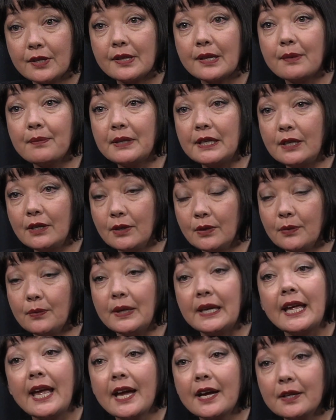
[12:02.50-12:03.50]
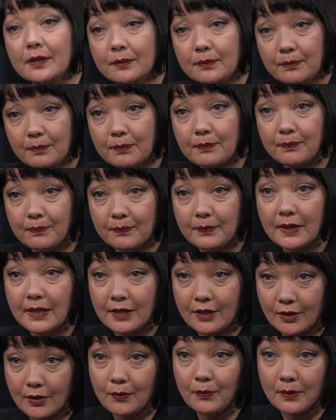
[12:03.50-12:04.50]
somebody who we can
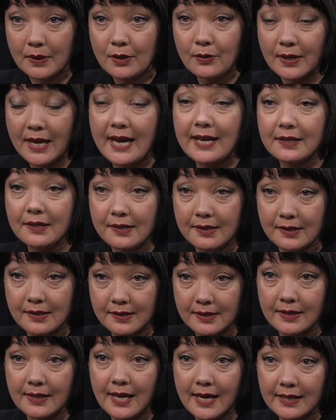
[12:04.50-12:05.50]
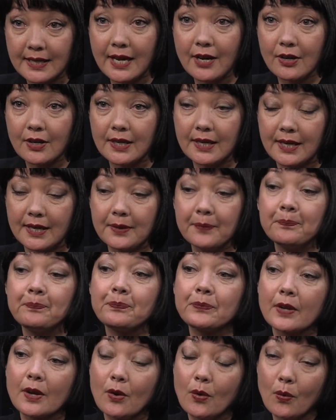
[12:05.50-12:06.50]
who can assist in that area,
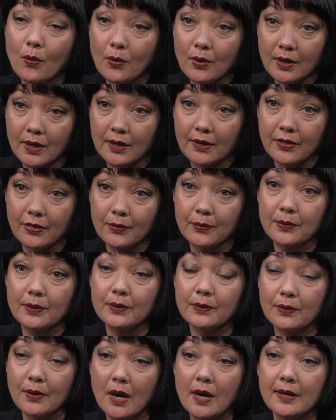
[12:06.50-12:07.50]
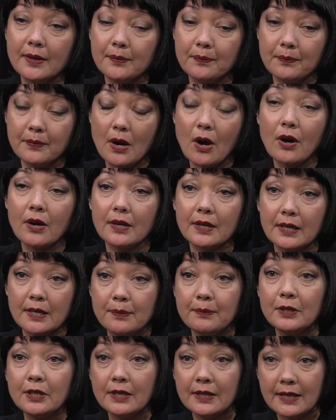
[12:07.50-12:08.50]
or through our
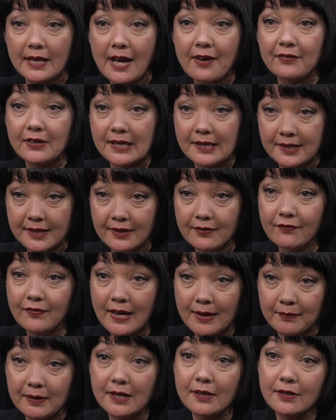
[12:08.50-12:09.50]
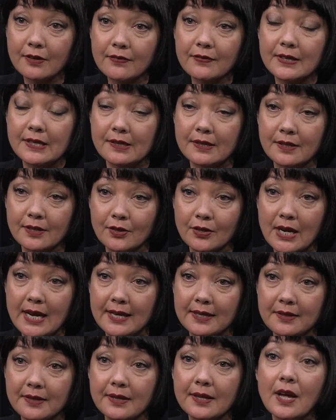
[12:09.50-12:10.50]
community advocacy and family services
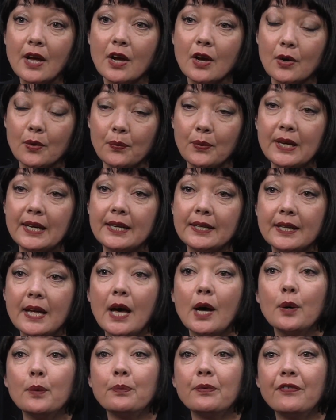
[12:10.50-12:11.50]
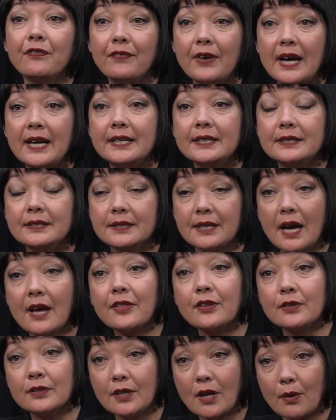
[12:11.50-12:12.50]
grants, we can help fund
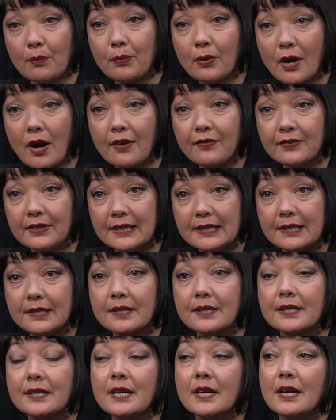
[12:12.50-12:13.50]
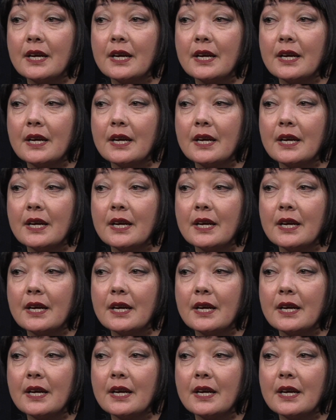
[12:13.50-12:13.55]
other nonprofits